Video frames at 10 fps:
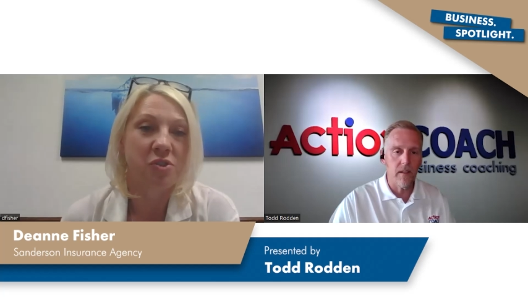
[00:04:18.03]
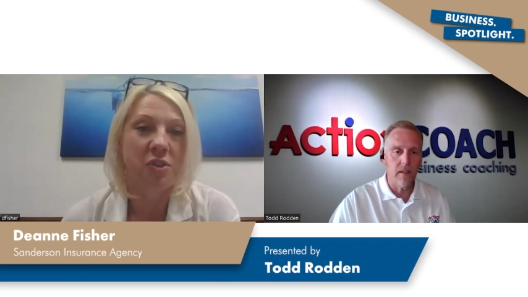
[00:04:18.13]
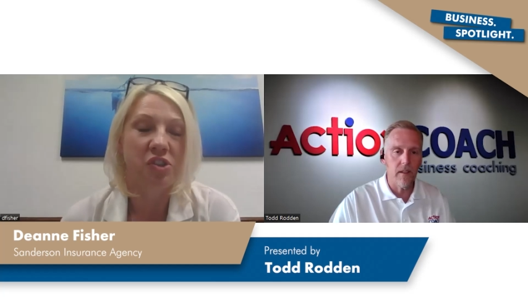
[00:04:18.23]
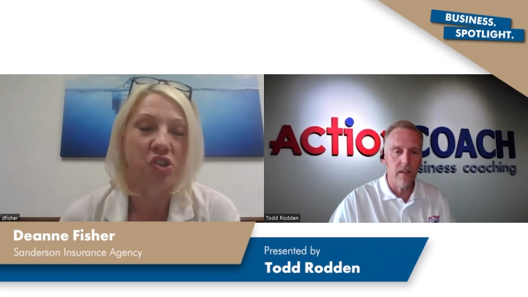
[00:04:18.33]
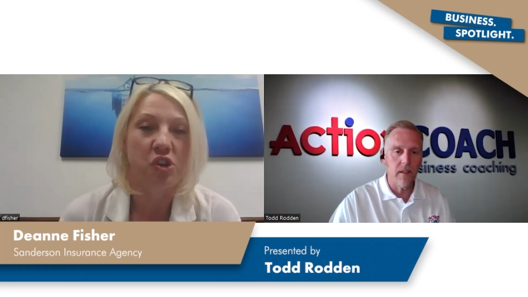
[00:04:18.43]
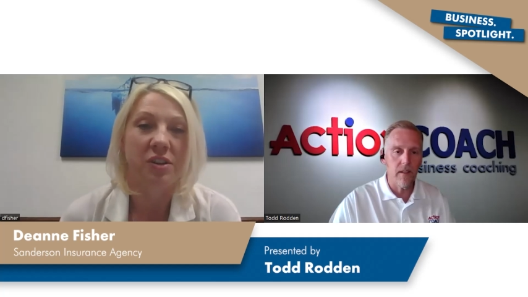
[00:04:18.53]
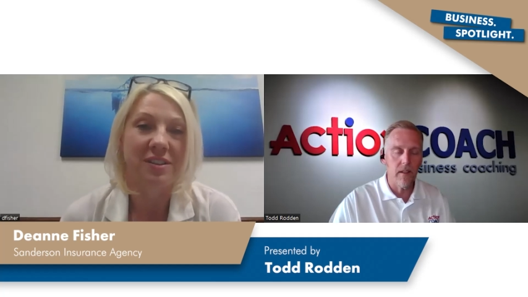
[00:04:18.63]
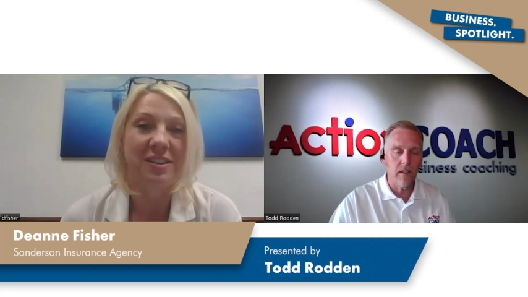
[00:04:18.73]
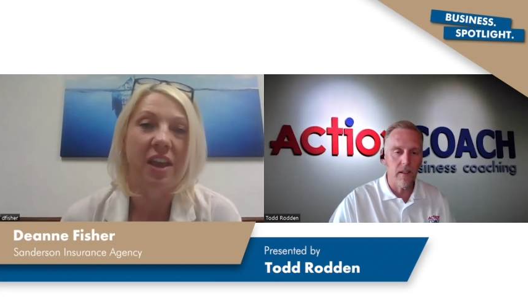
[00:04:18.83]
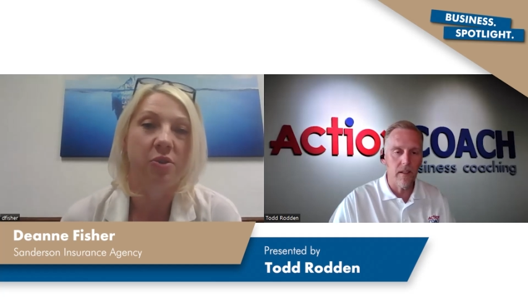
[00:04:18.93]
Speaker 1: You know, the
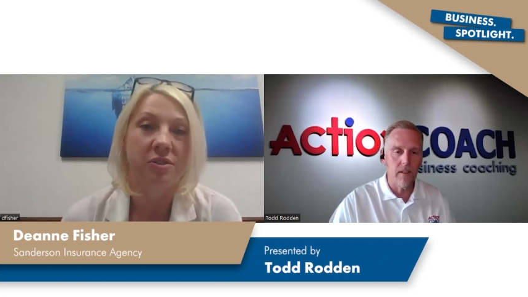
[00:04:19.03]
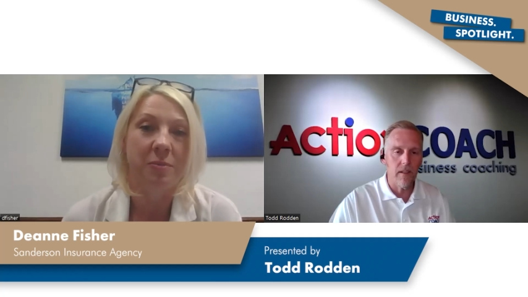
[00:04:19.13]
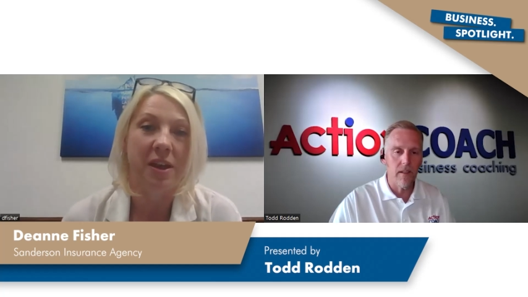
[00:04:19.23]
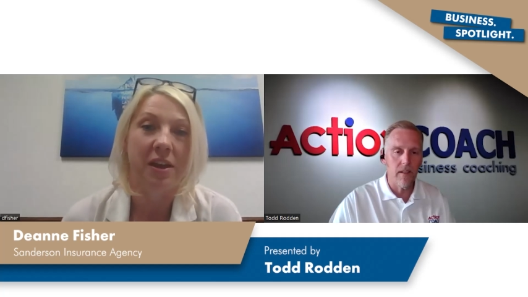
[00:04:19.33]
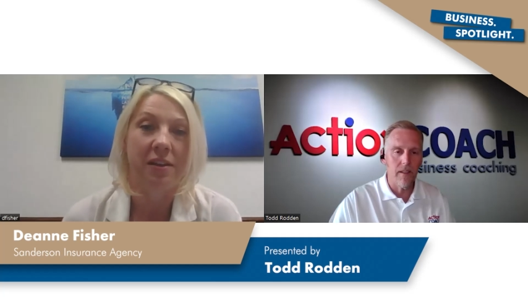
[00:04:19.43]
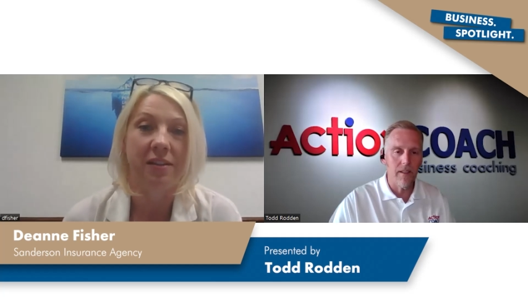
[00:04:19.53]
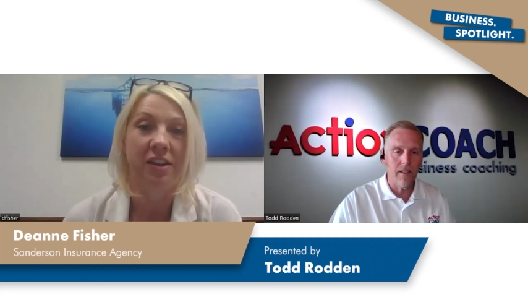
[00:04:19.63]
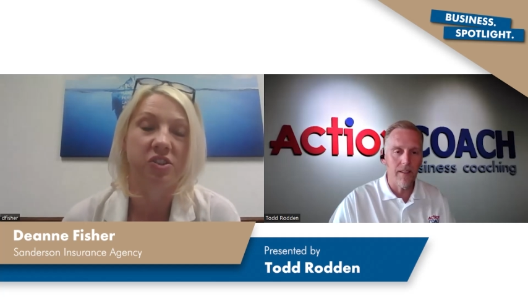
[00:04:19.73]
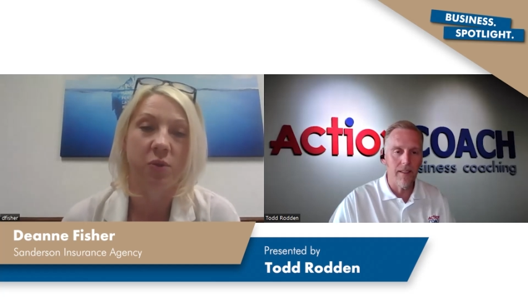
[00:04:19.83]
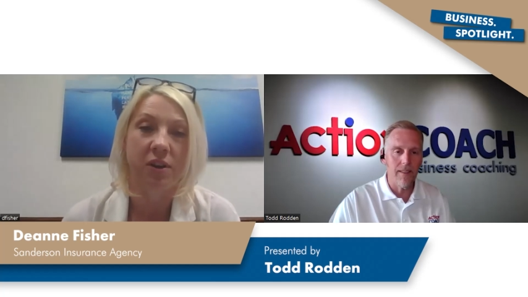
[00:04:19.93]
insurance salesman, and they
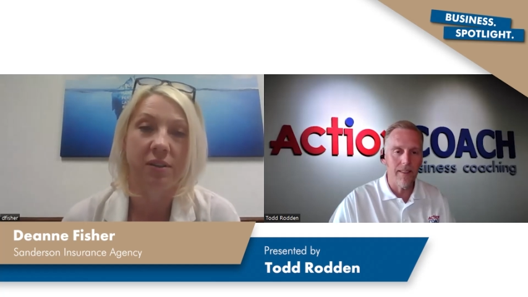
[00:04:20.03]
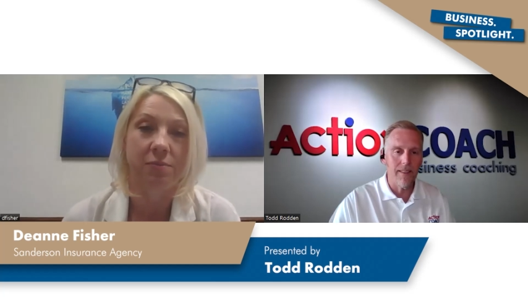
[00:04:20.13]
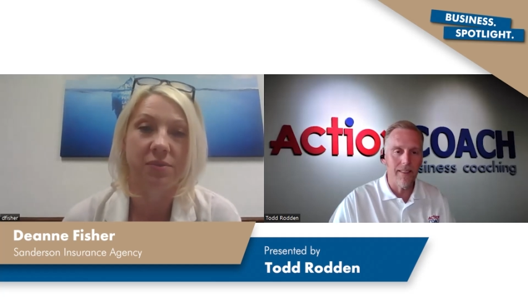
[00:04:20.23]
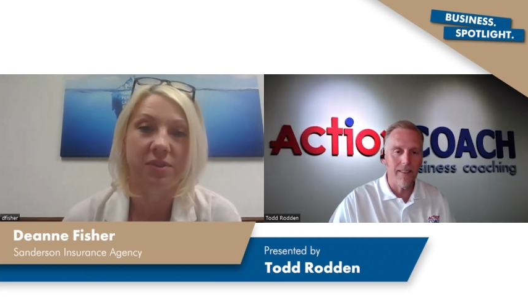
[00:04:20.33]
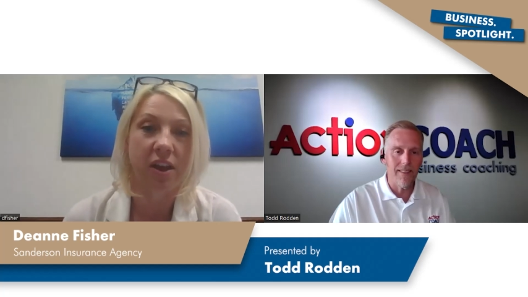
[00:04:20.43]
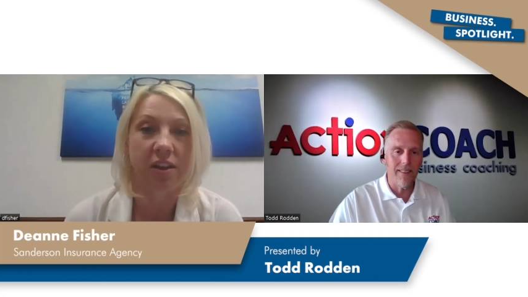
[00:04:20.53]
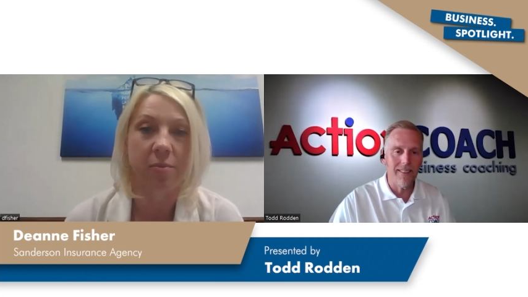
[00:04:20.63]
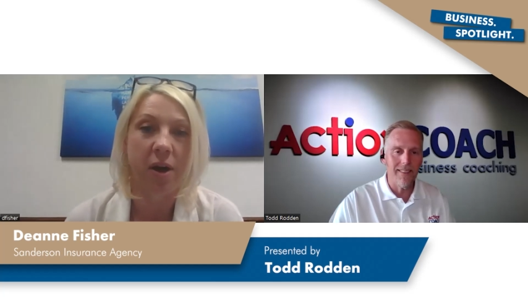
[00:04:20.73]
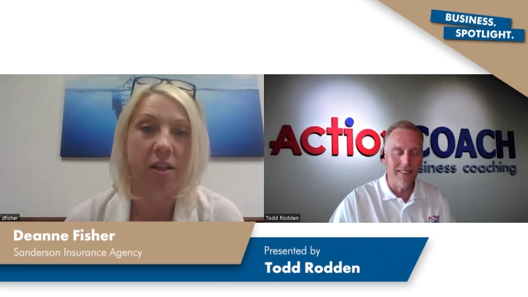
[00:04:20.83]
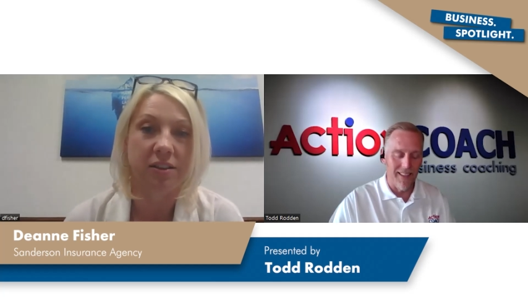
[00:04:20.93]
just want to sell you
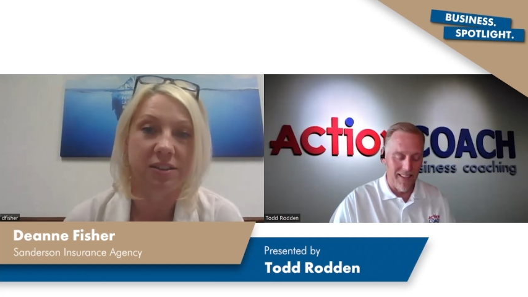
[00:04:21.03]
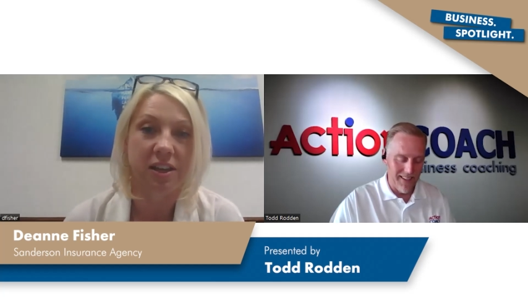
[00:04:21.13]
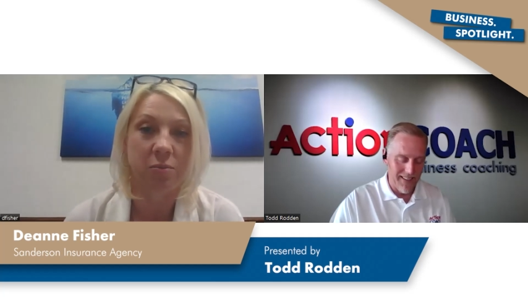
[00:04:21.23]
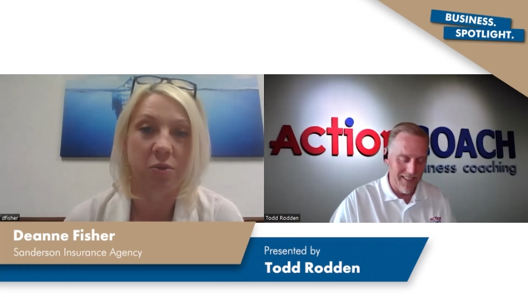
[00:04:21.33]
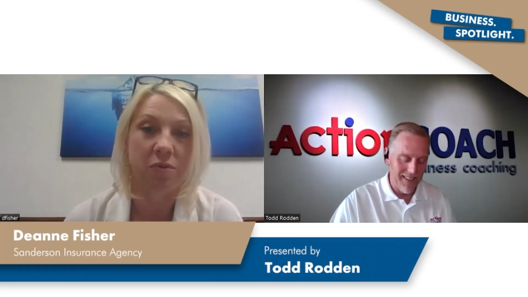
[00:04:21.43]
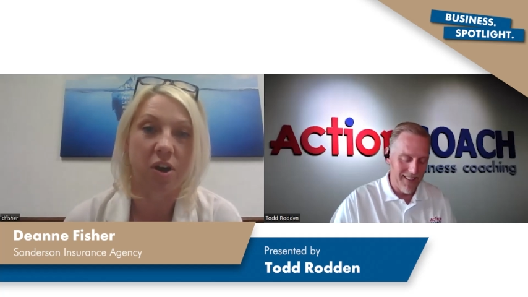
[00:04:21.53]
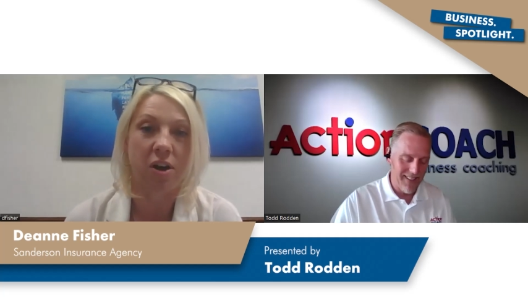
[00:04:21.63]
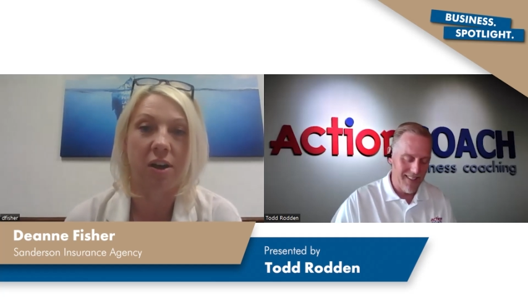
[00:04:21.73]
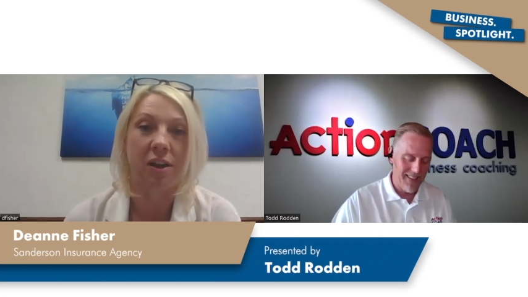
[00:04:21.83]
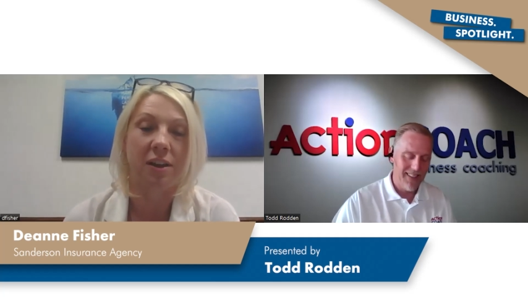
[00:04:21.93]
the policy and move
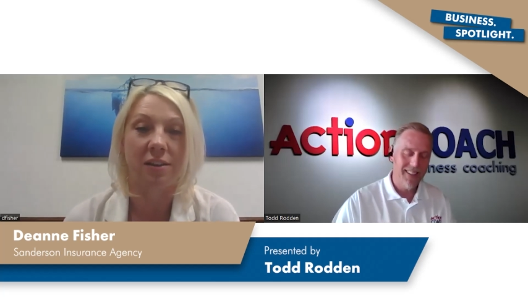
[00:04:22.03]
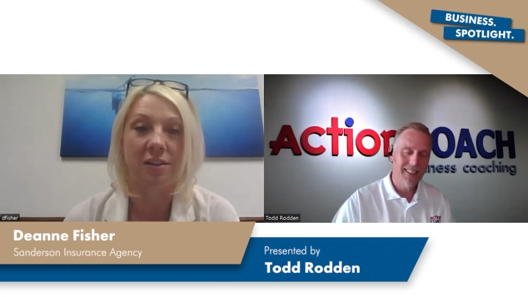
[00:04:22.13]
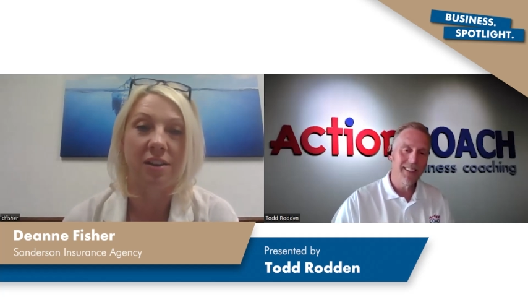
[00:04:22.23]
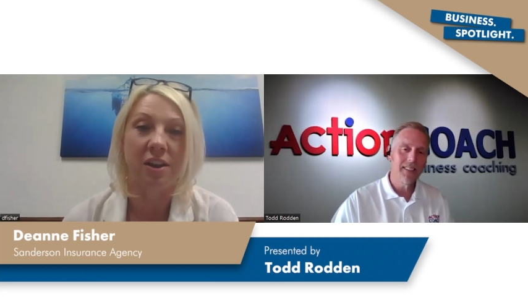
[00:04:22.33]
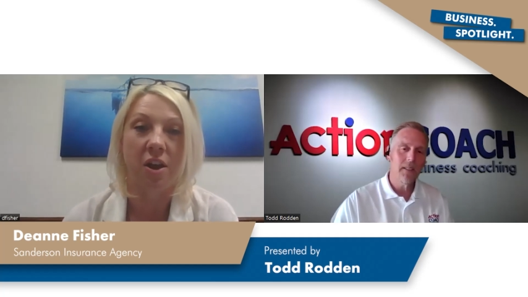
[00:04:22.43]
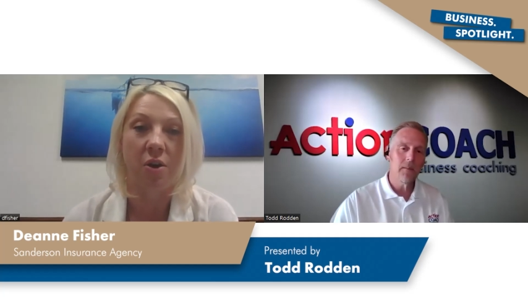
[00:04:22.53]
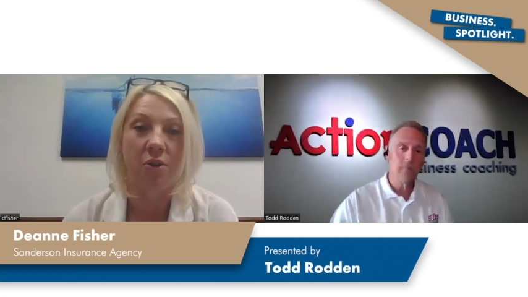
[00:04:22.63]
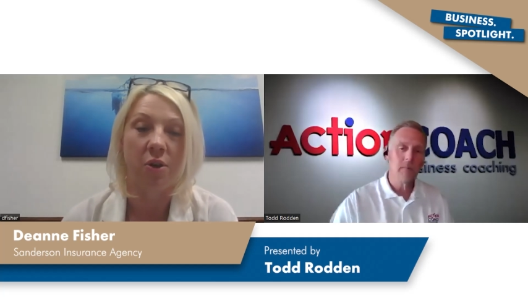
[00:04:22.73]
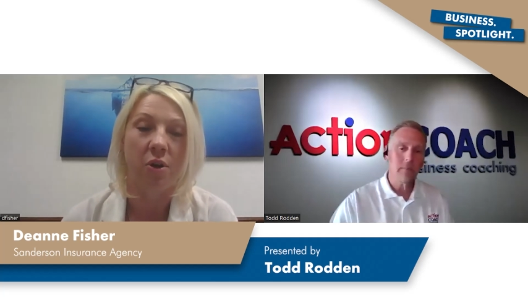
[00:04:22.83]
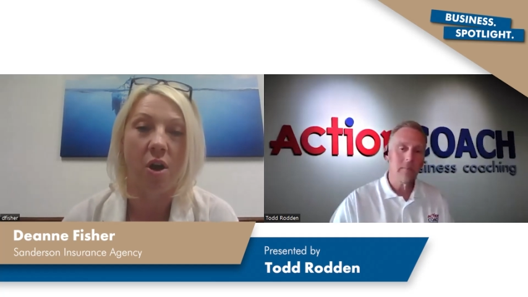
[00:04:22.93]
on, and you know
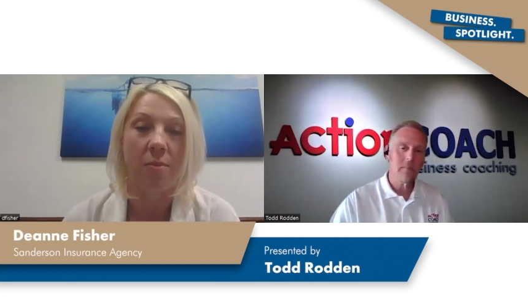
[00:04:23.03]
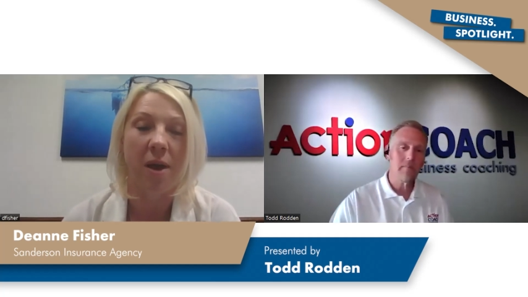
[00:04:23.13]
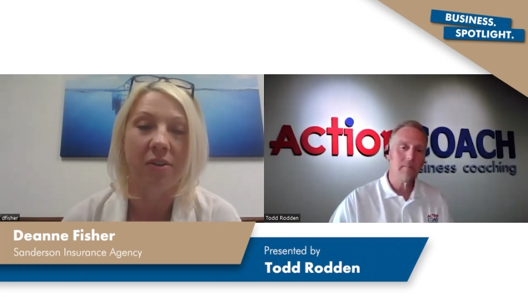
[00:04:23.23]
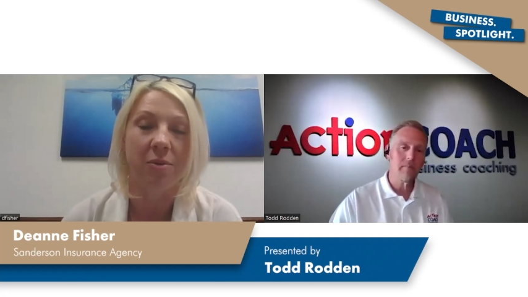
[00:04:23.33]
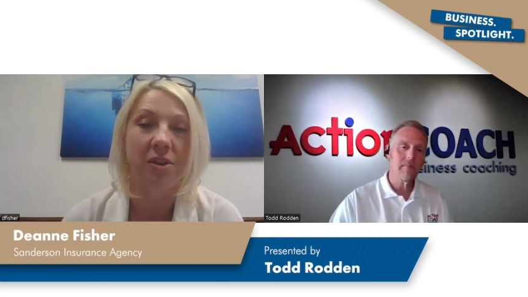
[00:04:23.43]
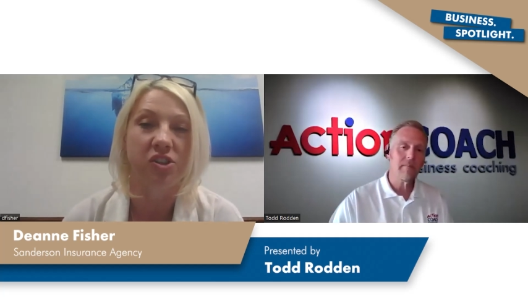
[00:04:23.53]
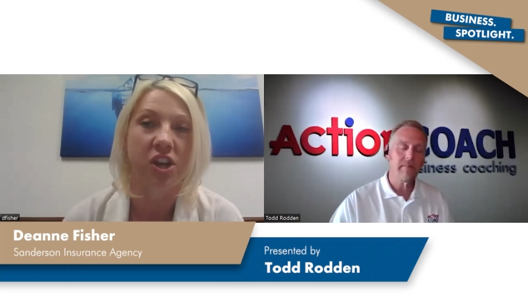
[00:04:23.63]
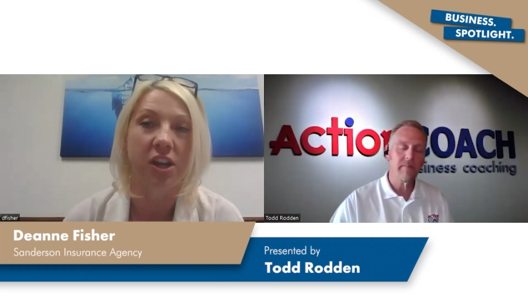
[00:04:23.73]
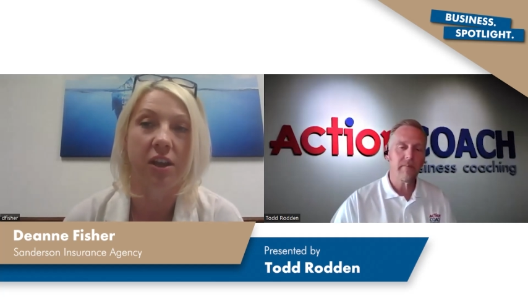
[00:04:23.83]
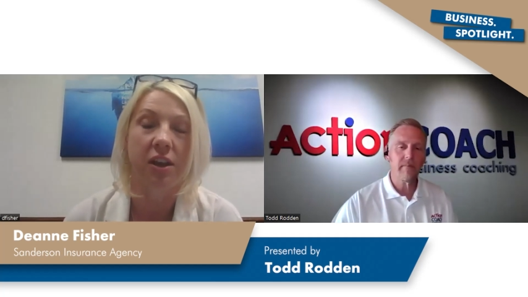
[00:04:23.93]
they're all about
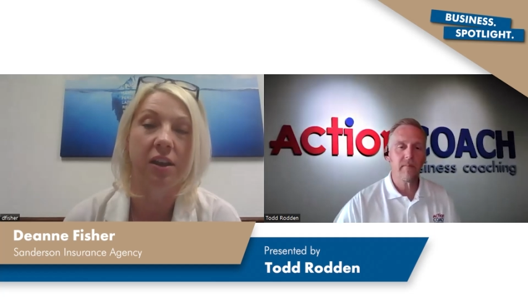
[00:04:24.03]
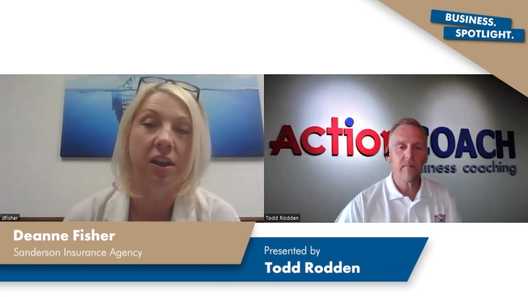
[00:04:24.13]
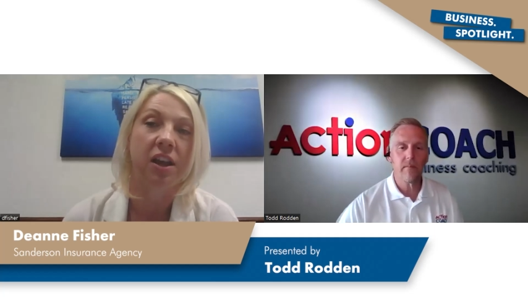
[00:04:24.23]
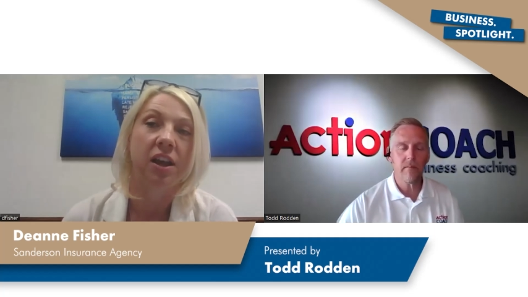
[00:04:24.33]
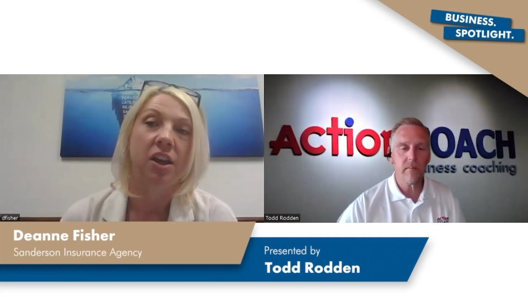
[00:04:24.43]
commission and